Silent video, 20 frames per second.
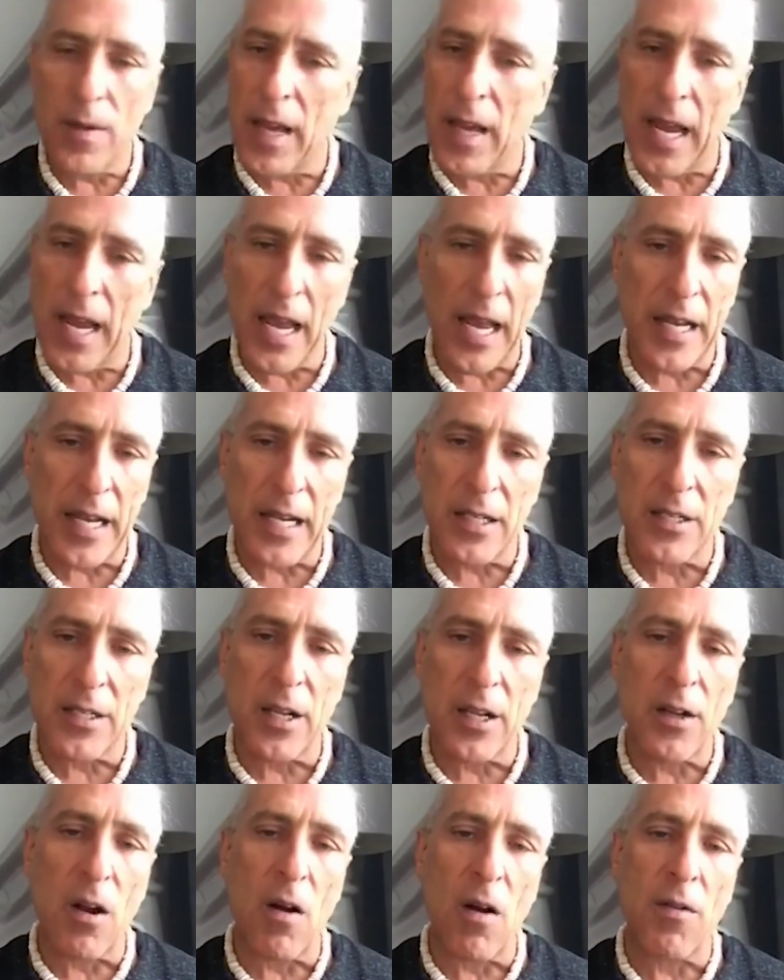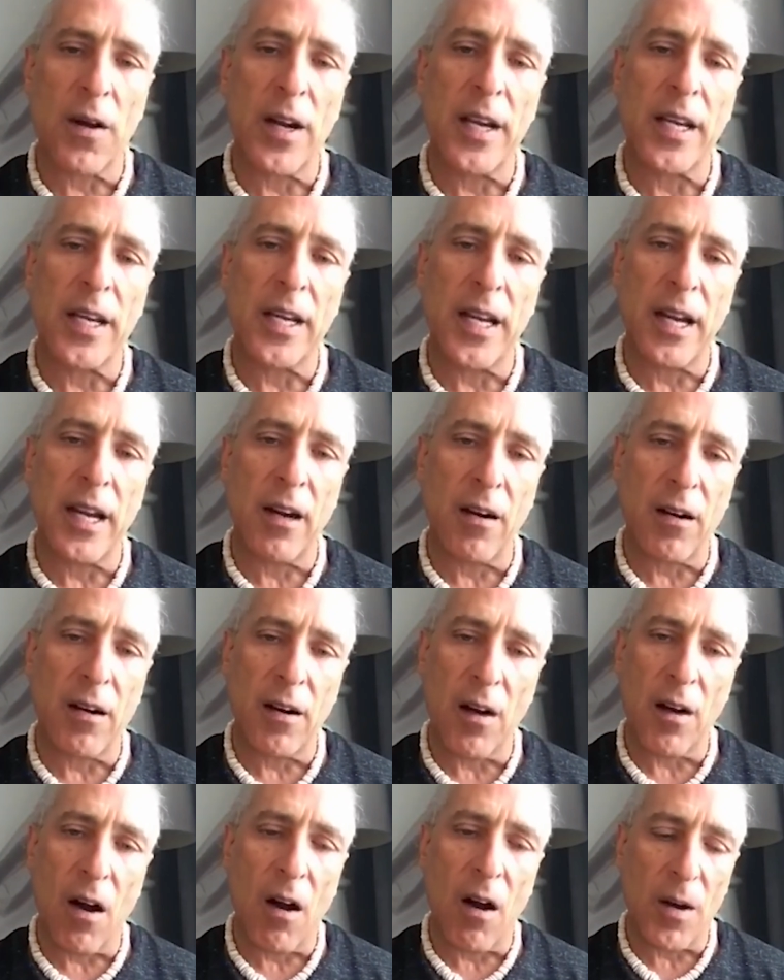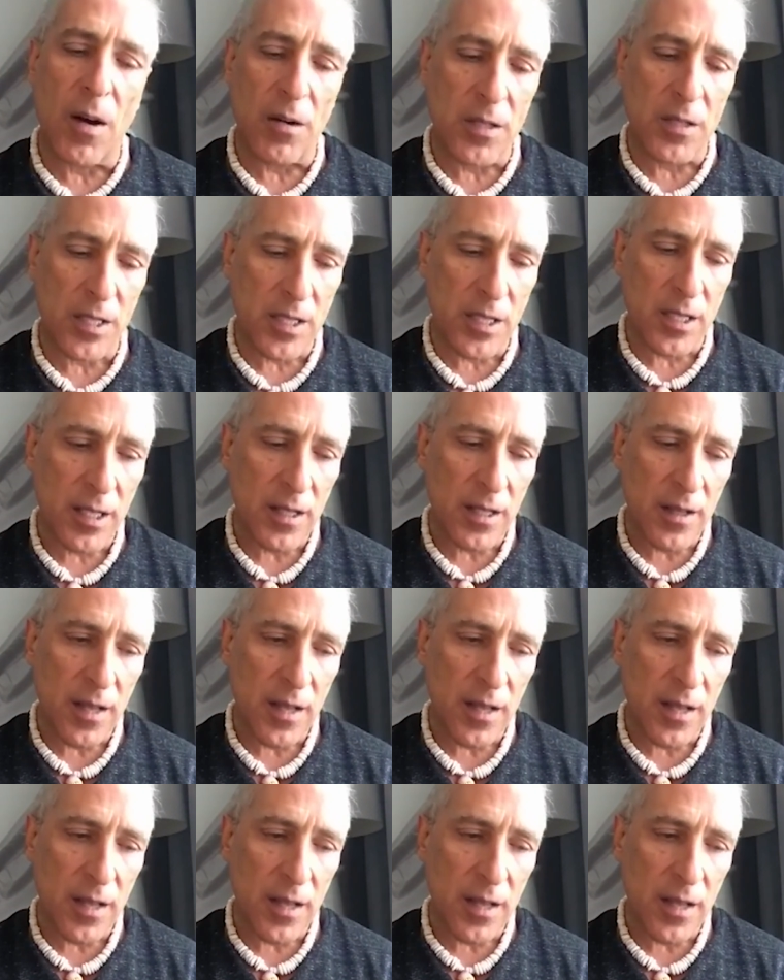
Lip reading: it took over a year almost